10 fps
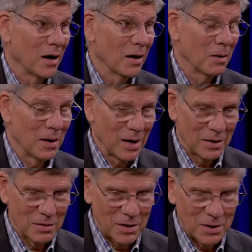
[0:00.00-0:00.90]

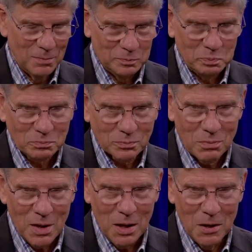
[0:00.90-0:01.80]

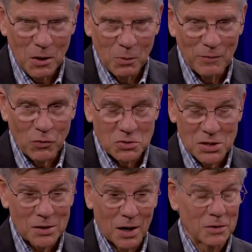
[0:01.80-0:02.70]
Of course,
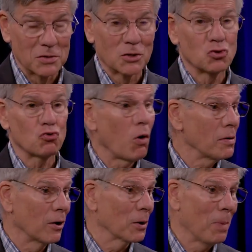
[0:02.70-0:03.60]
TikTok is
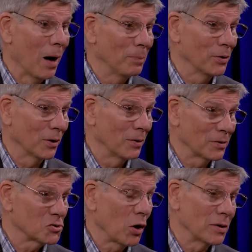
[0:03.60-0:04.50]
extraordinarily popular in
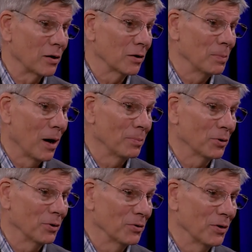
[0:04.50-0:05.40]
the United
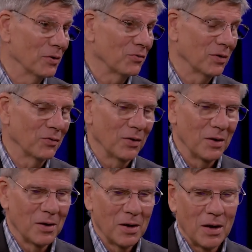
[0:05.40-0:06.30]
States.
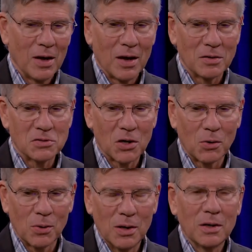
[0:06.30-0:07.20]
And
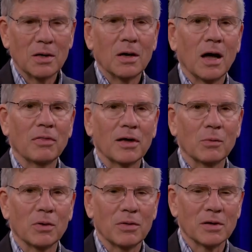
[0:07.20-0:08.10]
so I think
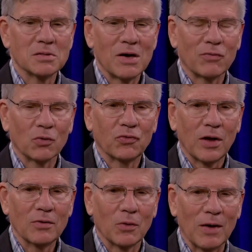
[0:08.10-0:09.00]
with the several
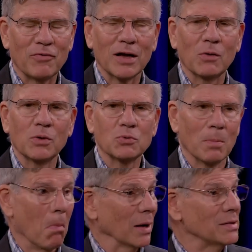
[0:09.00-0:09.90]
states, I forget which one,
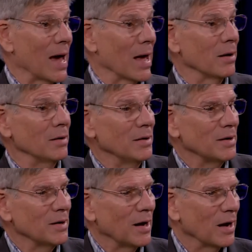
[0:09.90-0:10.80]
Montana,
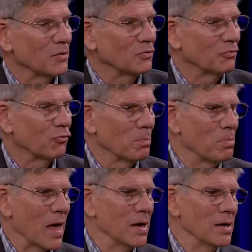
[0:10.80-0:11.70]
has
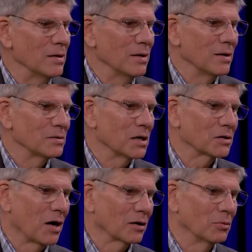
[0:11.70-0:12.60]
forbade
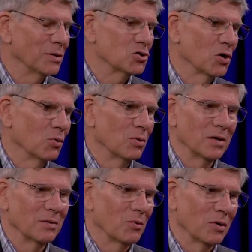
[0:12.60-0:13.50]
TikTok to be
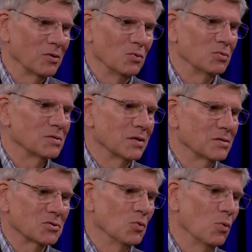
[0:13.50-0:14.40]
shown or used in
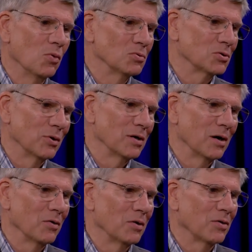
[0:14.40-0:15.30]
schools or in
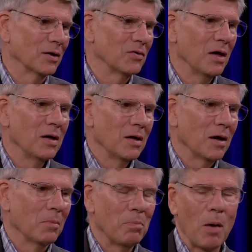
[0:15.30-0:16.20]
other things.
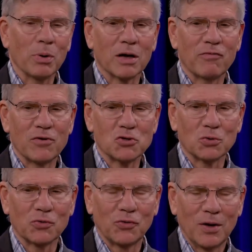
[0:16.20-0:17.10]
Mm. Public
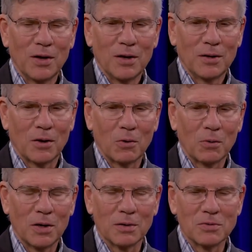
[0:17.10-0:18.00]
officials,
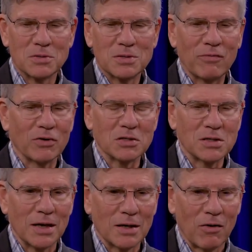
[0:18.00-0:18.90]
in different
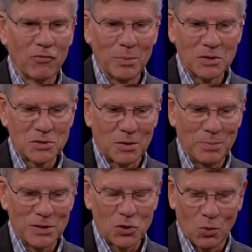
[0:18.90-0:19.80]
state governments have
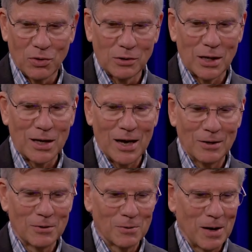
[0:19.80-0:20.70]
been told that they can't
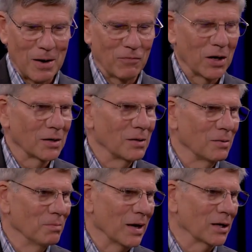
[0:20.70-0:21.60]

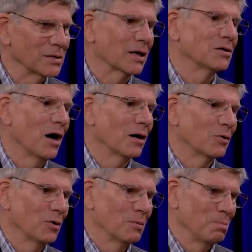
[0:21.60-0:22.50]
make a TikTok
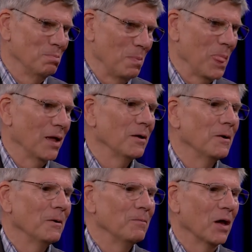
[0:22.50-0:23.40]
or,
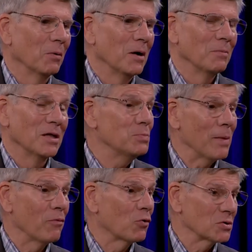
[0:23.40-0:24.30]
these
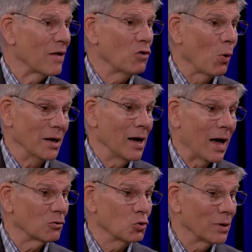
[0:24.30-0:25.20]
people, of course, have no idea how
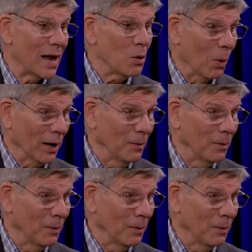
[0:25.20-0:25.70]
to do it anyway.